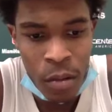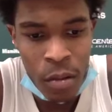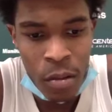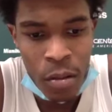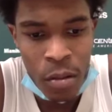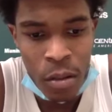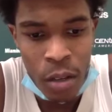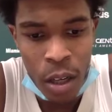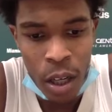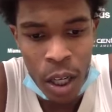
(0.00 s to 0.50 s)

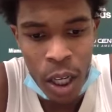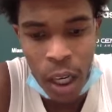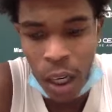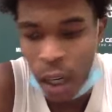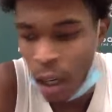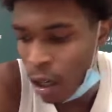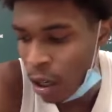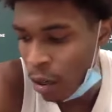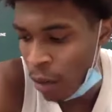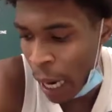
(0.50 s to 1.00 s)
Yeah,
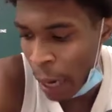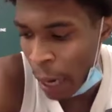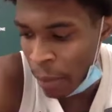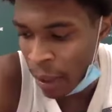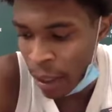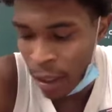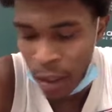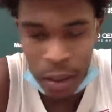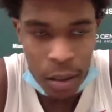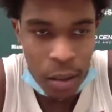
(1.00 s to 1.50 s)
I
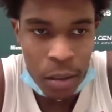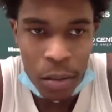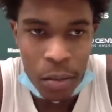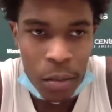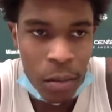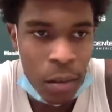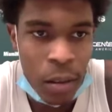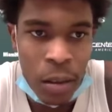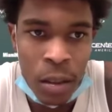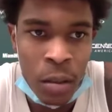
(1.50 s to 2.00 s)
mean,
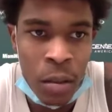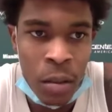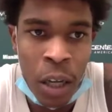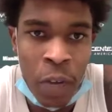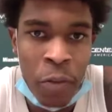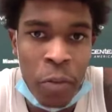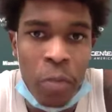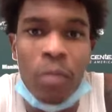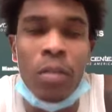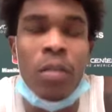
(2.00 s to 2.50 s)

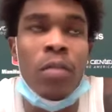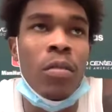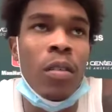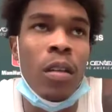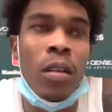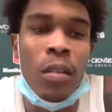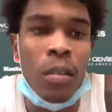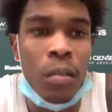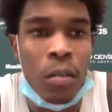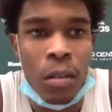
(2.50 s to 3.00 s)
you
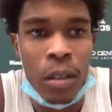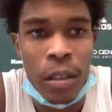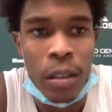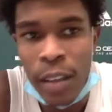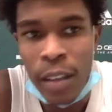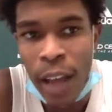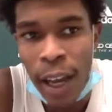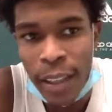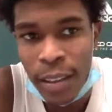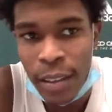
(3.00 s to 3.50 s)
know, Chris
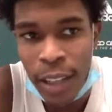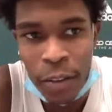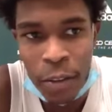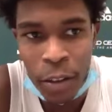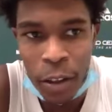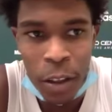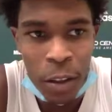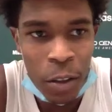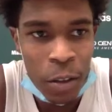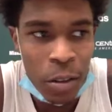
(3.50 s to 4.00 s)
Lights never
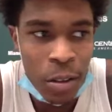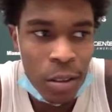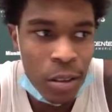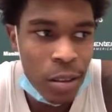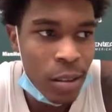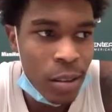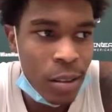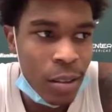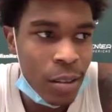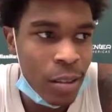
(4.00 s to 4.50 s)

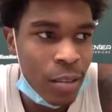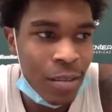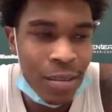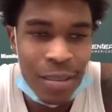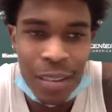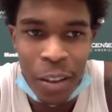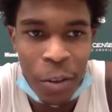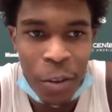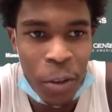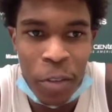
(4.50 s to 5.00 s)
goes
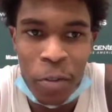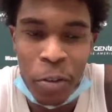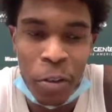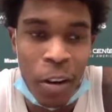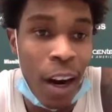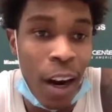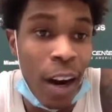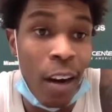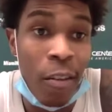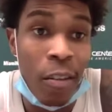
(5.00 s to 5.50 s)
three for
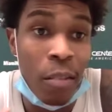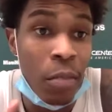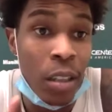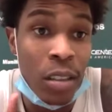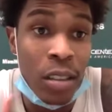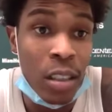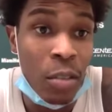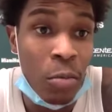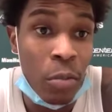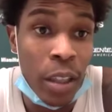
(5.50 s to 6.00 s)
however
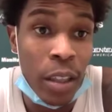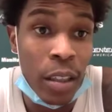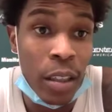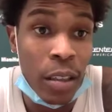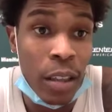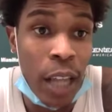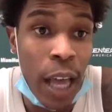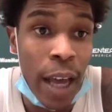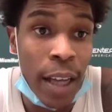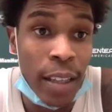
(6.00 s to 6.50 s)
much he went
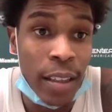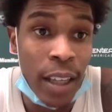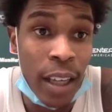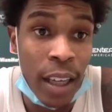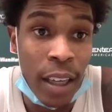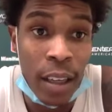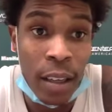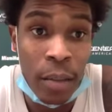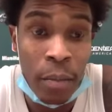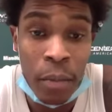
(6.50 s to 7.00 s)
last
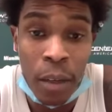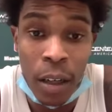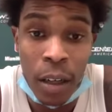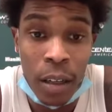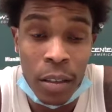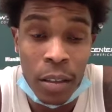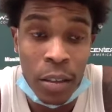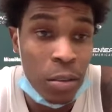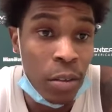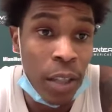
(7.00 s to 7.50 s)
game,
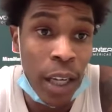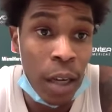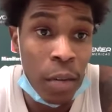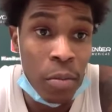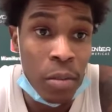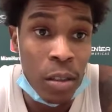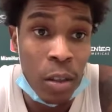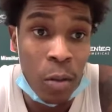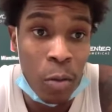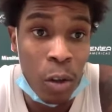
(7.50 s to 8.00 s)
two
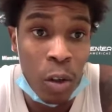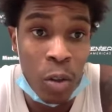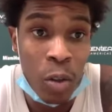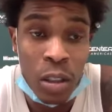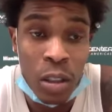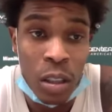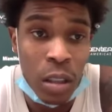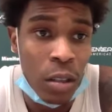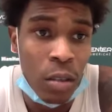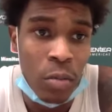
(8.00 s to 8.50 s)
games in a row.
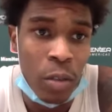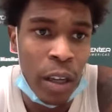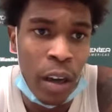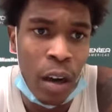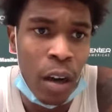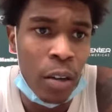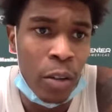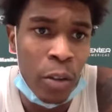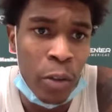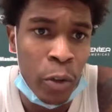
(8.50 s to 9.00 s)
So we
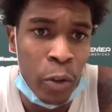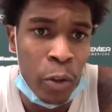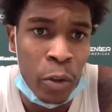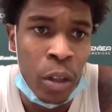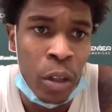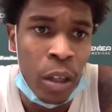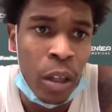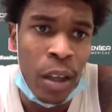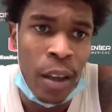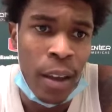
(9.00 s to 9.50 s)
all knew
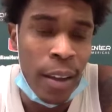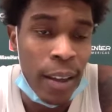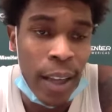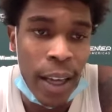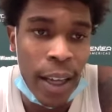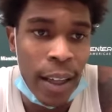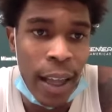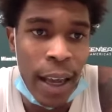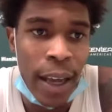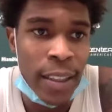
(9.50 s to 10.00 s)

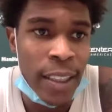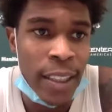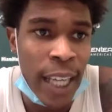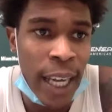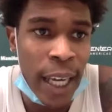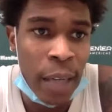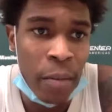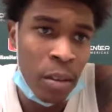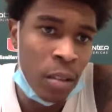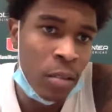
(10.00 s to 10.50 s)
that last
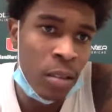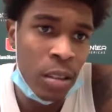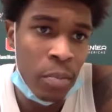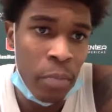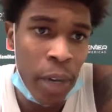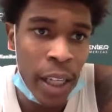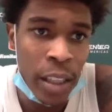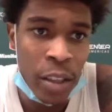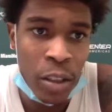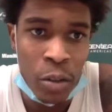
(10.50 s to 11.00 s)
game, you know, just
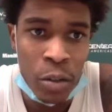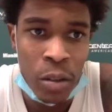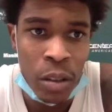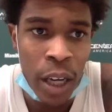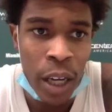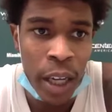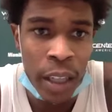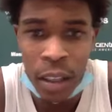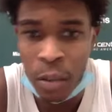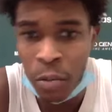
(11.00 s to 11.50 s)
bad shooting
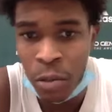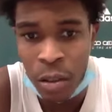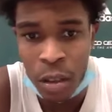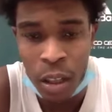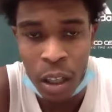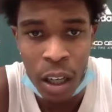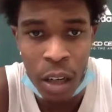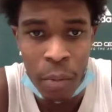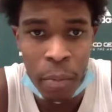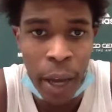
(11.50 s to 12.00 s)
night, he was going to
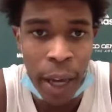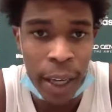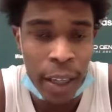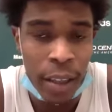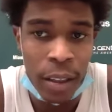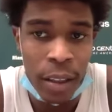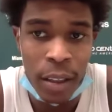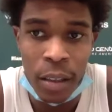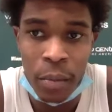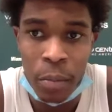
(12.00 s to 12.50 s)
come back
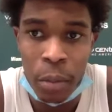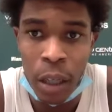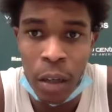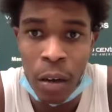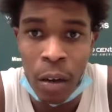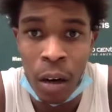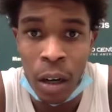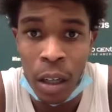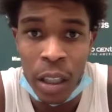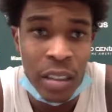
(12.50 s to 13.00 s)
and play
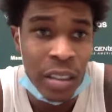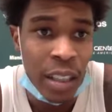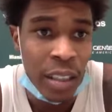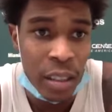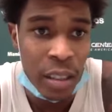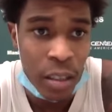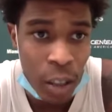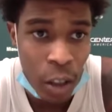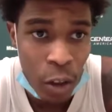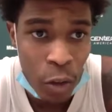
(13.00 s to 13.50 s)
hard. He sets a
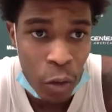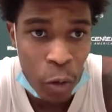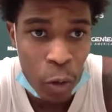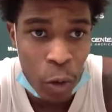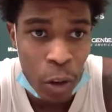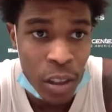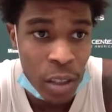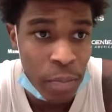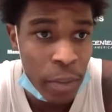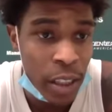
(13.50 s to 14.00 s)
tone for
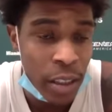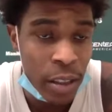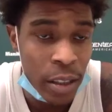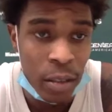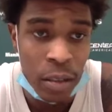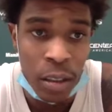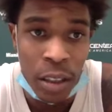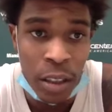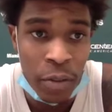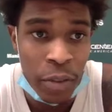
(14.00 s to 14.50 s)
us, especially on
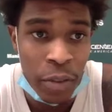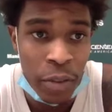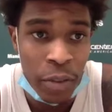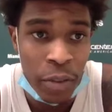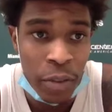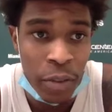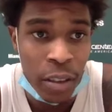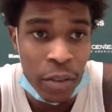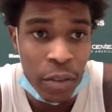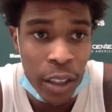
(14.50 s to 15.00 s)
the
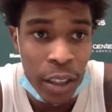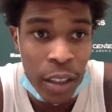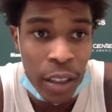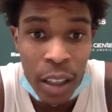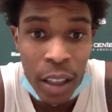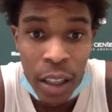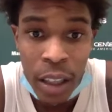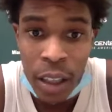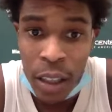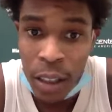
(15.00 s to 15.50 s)
defensive end.
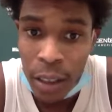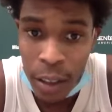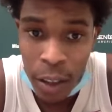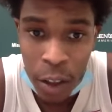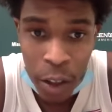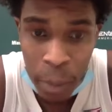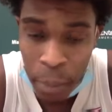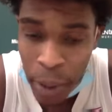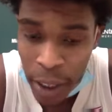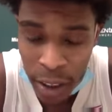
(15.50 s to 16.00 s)
You know,
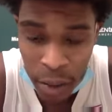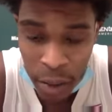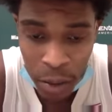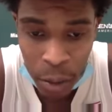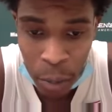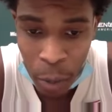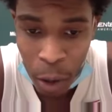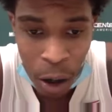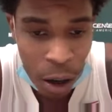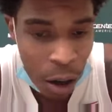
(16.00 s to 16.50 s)
he picks up the
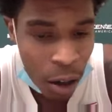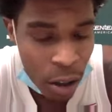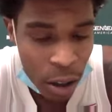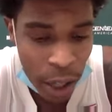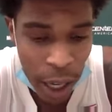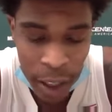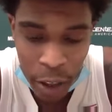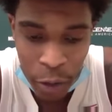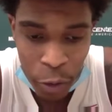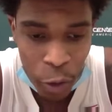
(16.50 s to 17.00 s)
ball
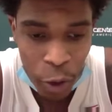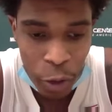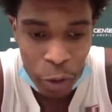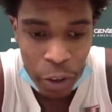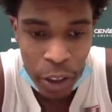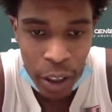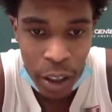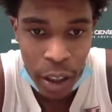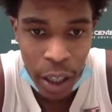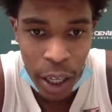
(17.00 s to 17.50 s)
94
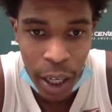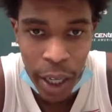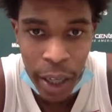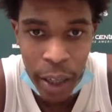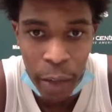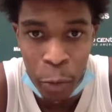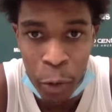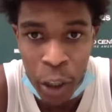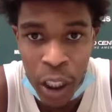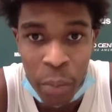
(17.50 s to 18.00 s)
feet and
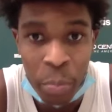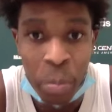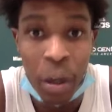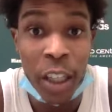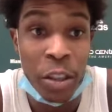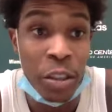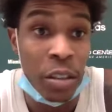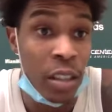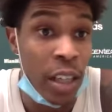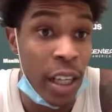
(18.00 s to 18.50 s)
really
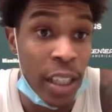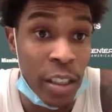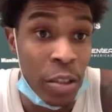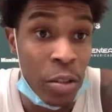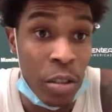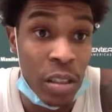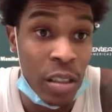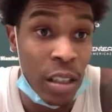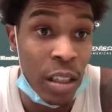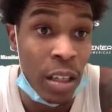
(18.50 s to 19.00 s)
pressures it. As you
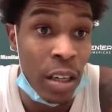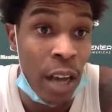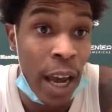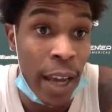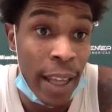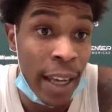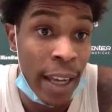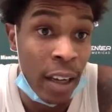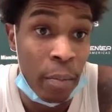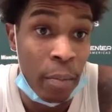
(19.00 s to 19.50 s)
can see tonight,
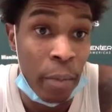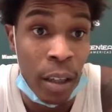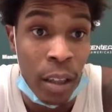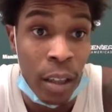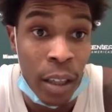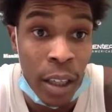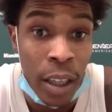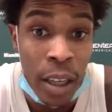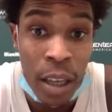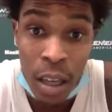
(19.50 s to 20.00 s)
they could
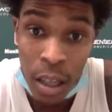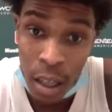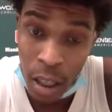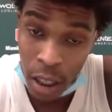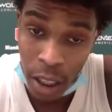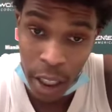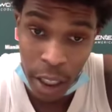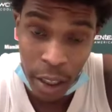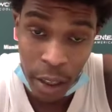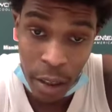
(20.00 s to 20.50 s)
barely
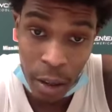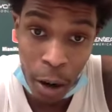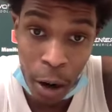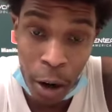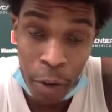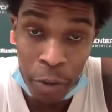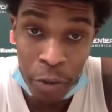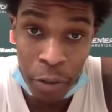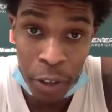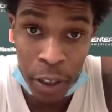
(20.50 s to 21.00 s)
get in their
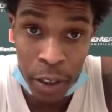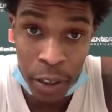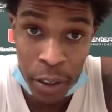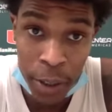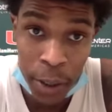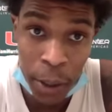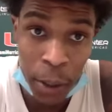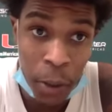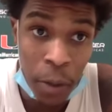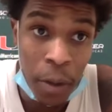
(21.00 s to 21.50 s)
offense.
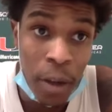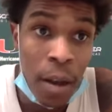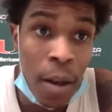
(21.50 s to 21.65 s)
So